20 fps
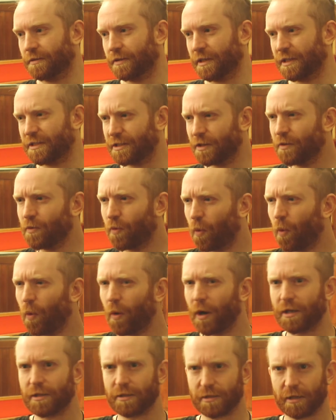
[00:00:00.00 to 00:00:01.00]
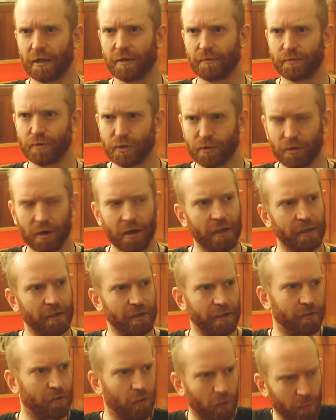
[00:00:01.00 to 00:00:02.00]
I do always kind of try
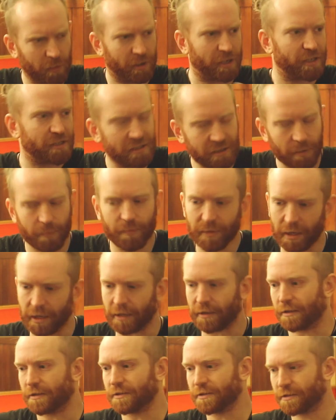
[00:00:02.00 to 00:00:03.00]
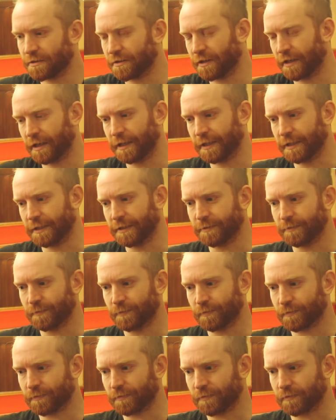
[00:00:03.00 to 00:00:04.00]
and incorporate something
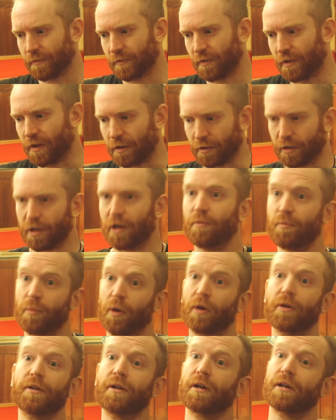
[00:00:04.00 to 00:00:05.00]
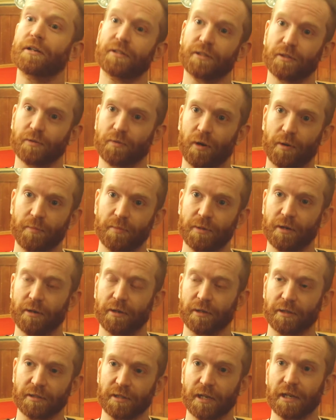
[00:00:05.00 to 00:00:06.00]
that kind of modernises what I'm doing,
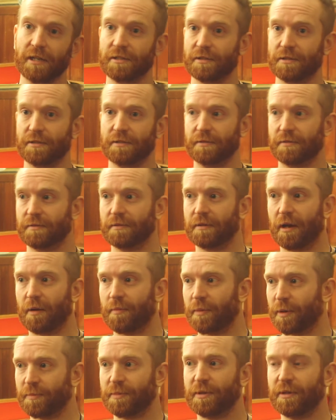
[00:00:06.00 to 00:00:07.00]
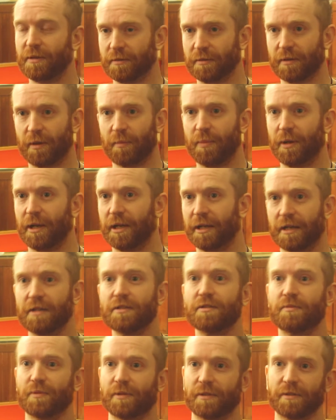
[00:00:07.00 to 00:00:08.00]
because it is. I'm playing an
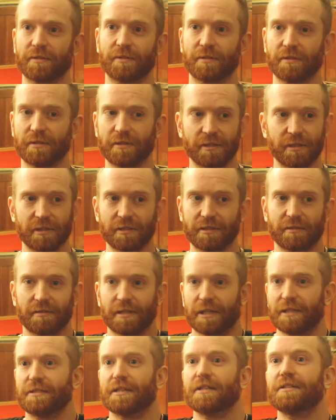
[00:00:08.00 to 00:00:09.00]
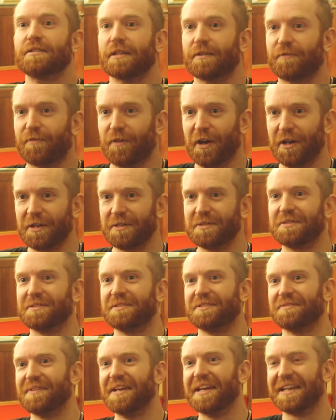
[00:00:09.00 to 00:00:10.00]
instrument that's just existed for
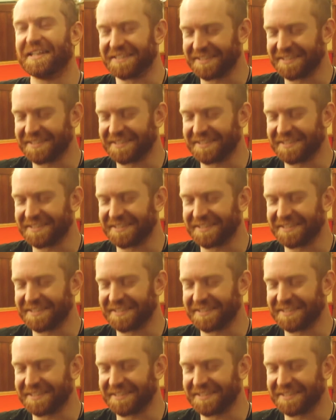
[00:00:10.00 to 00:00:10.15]
hundreds of years.